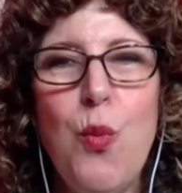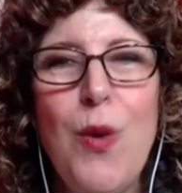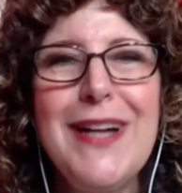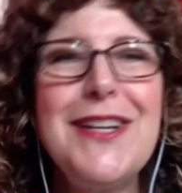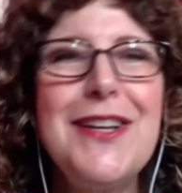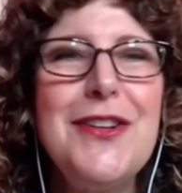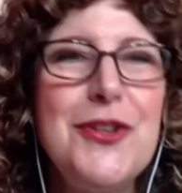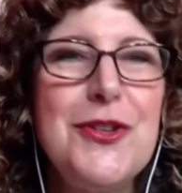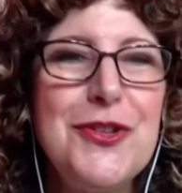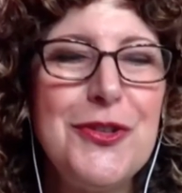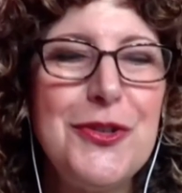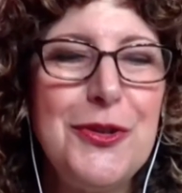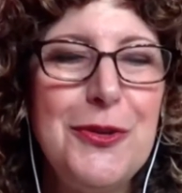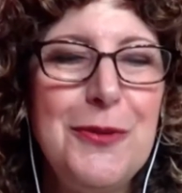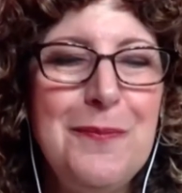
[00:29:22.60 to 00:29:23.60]
What could you
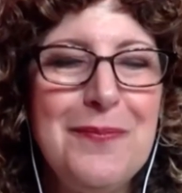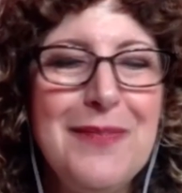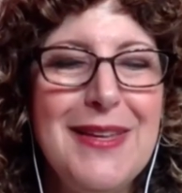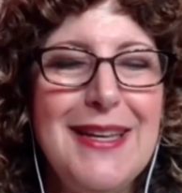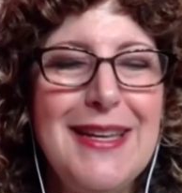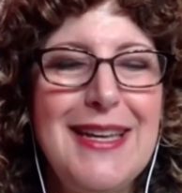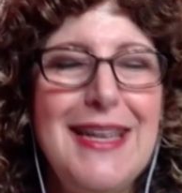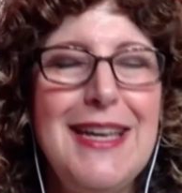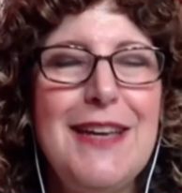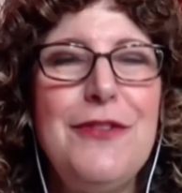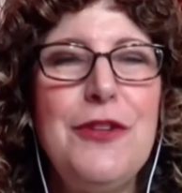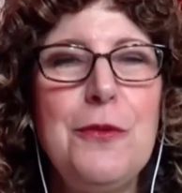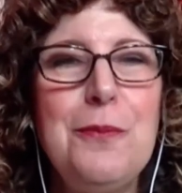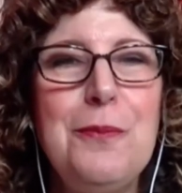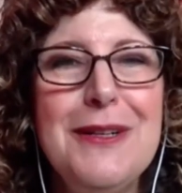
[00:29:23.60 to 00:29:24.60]
do
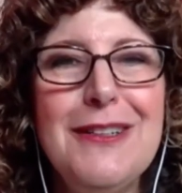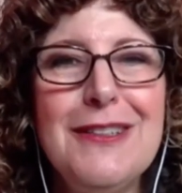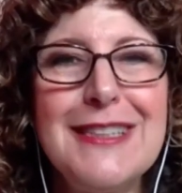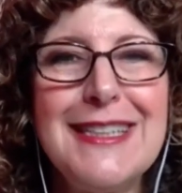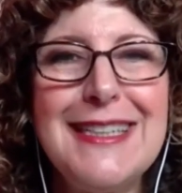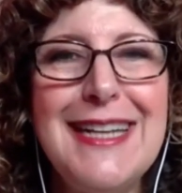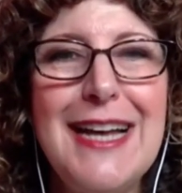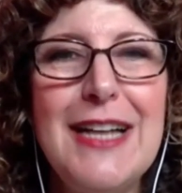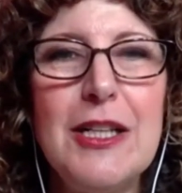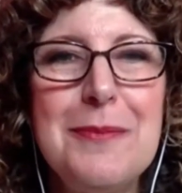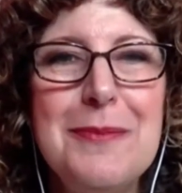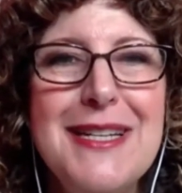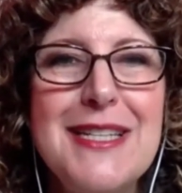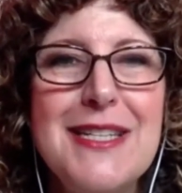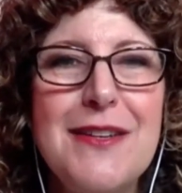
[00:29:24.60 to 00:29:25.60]
if you build in
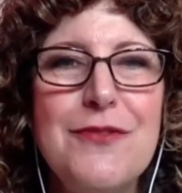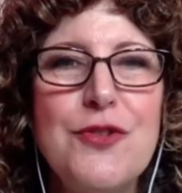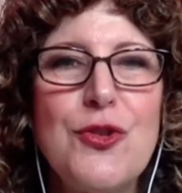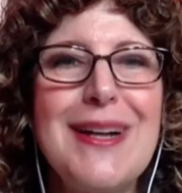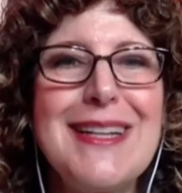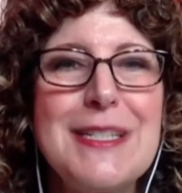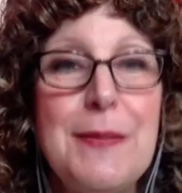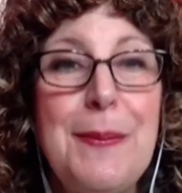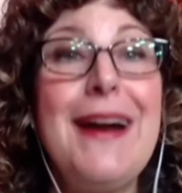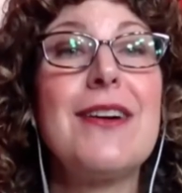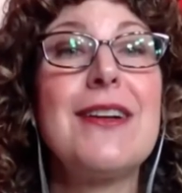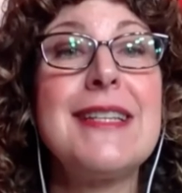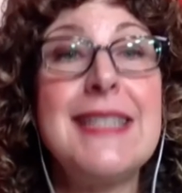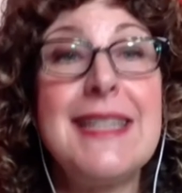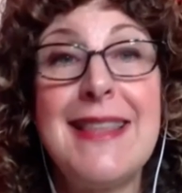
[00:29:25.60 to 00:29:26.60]
elements of
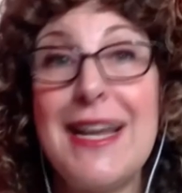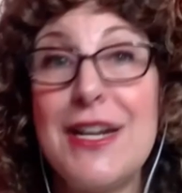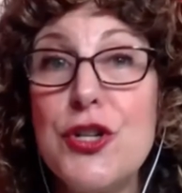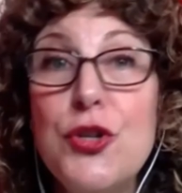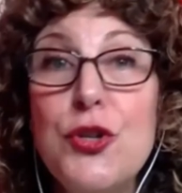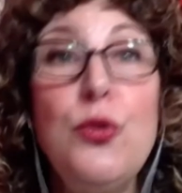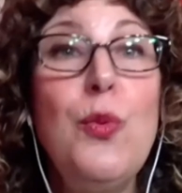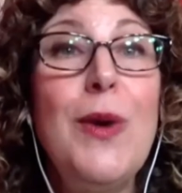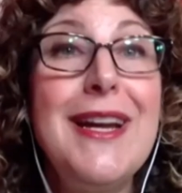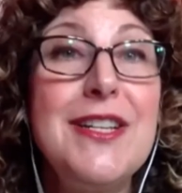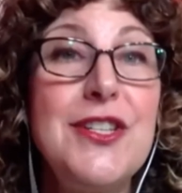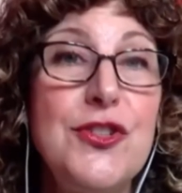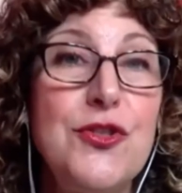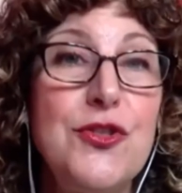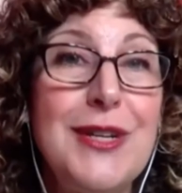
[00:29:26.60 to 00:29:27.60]
transparency, that
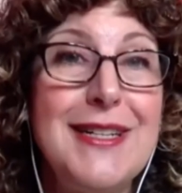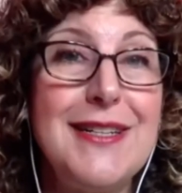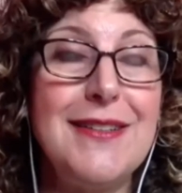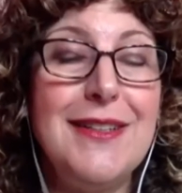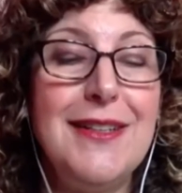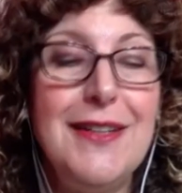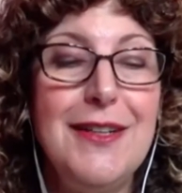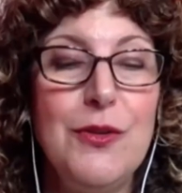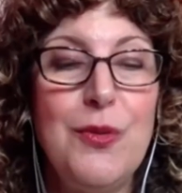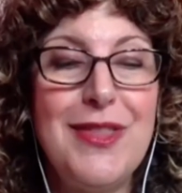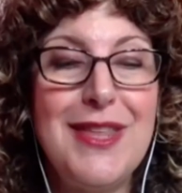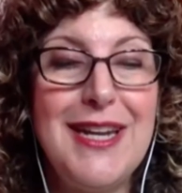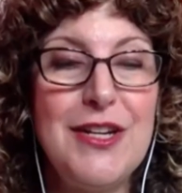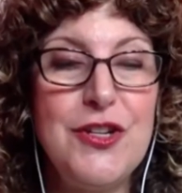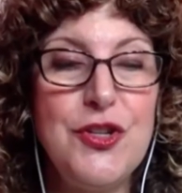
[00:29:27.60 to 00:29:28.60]
two-way street
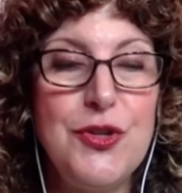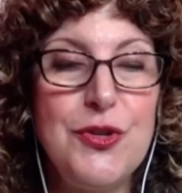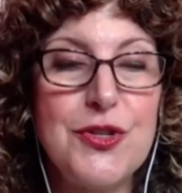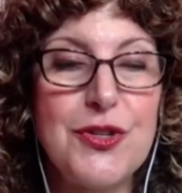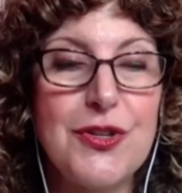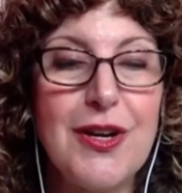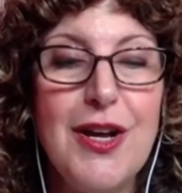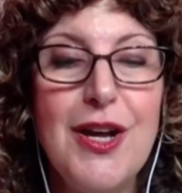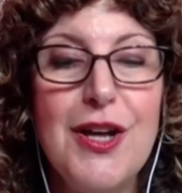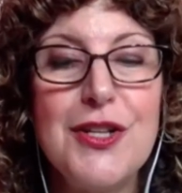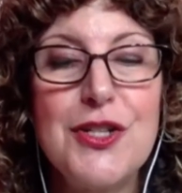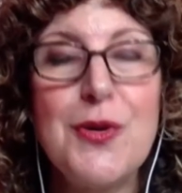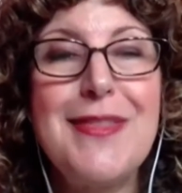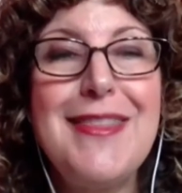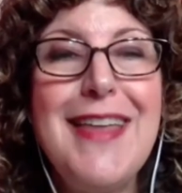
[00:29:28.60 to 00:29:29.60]
with an end user?
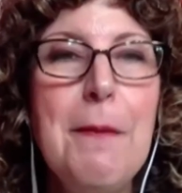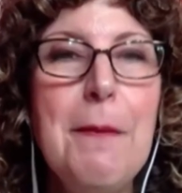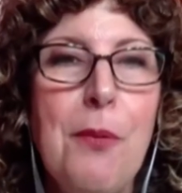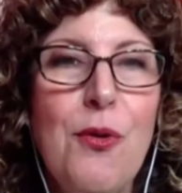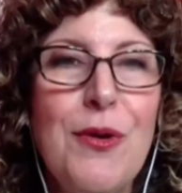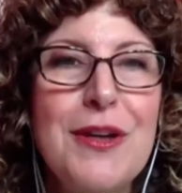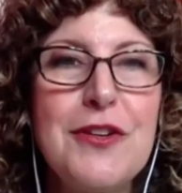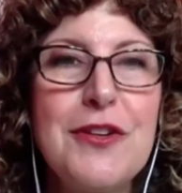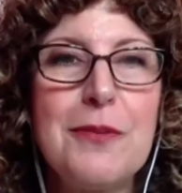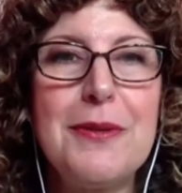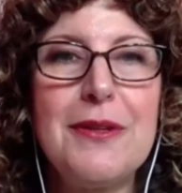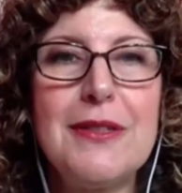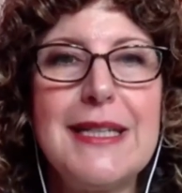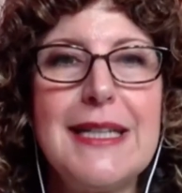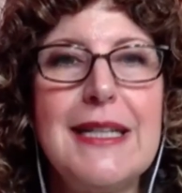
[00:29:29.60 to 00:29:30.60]
So at that point, you're
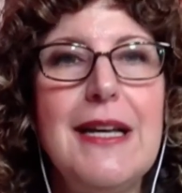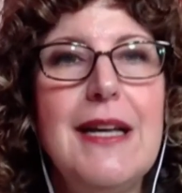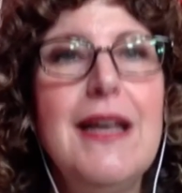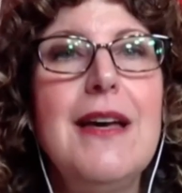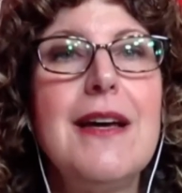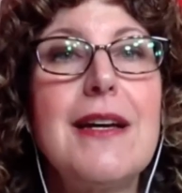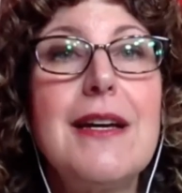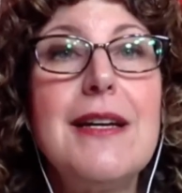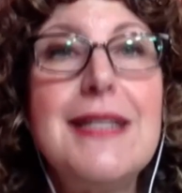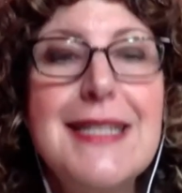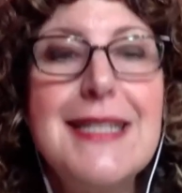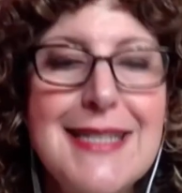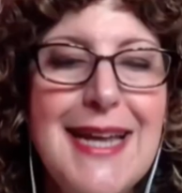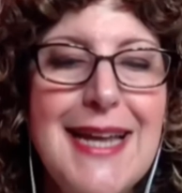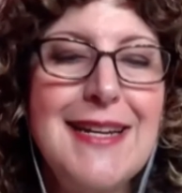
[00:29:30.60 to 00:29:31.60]
building
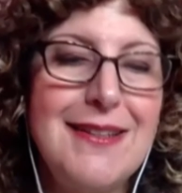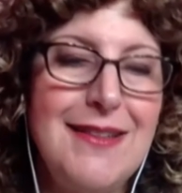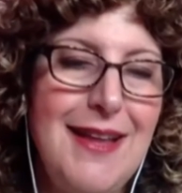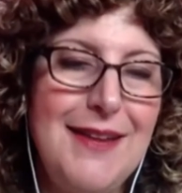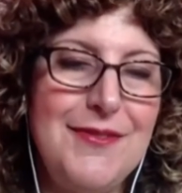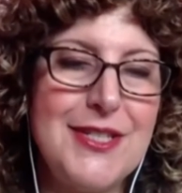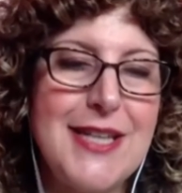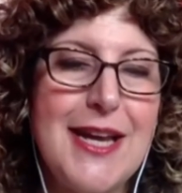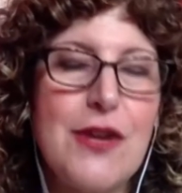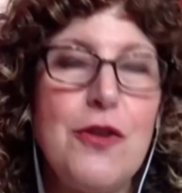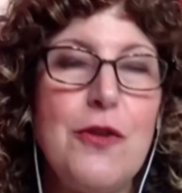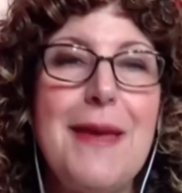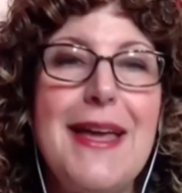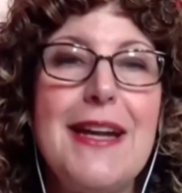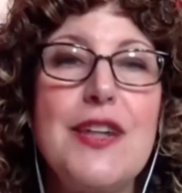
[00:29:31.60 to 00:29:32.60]
consent
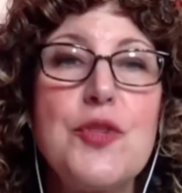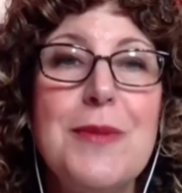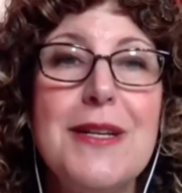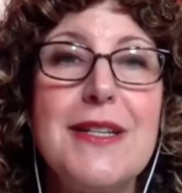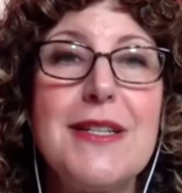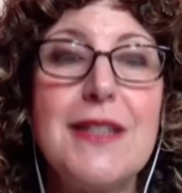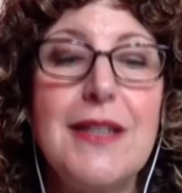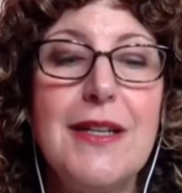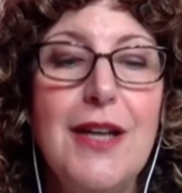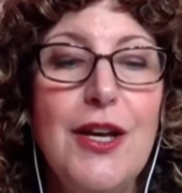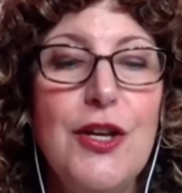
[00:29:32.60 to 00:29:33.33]
lifecycle management.